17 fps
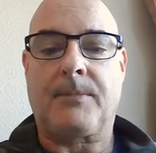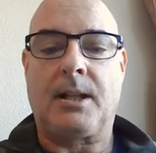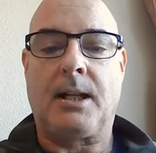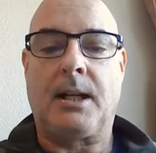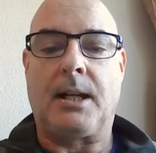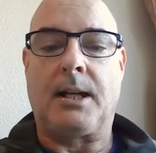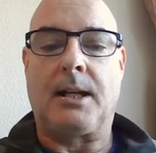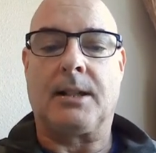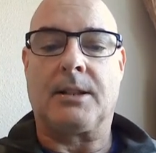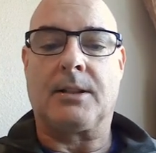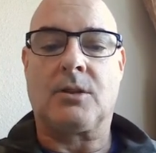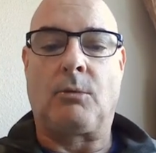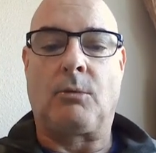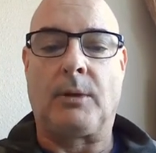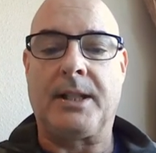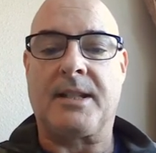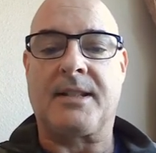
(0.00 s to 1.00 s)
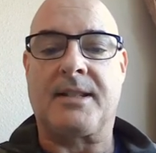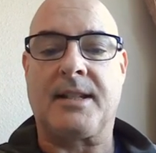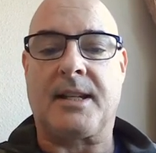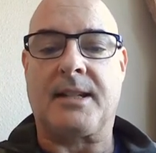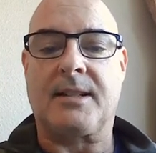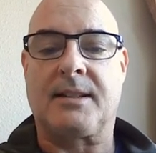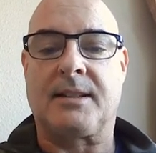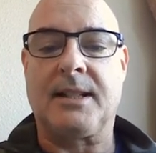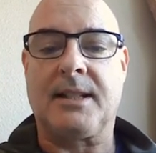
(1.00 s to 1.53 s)
Uh,
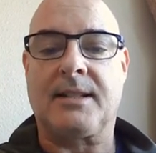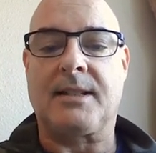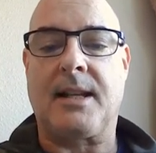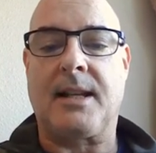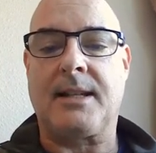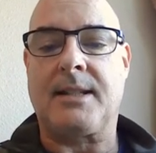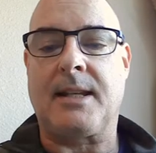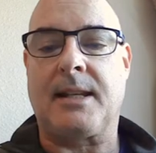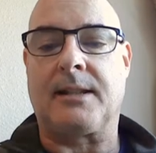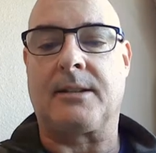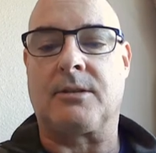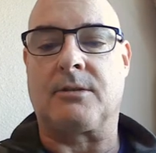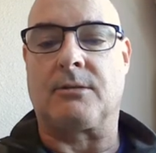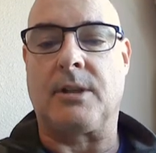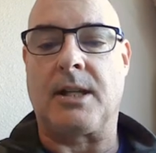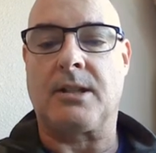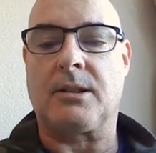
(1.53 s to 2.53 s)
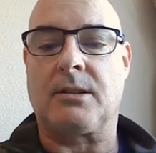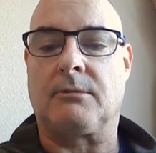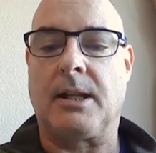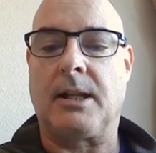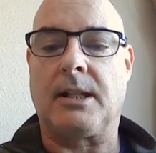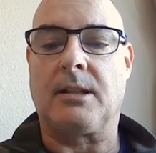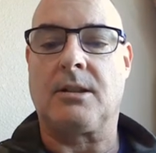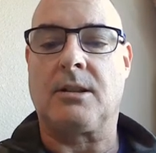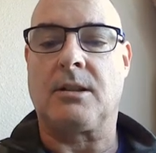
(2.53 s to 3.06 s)
26 leak sites had a duration
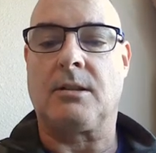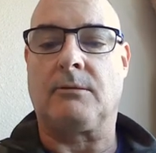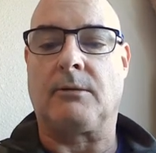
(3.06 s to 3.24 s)
range,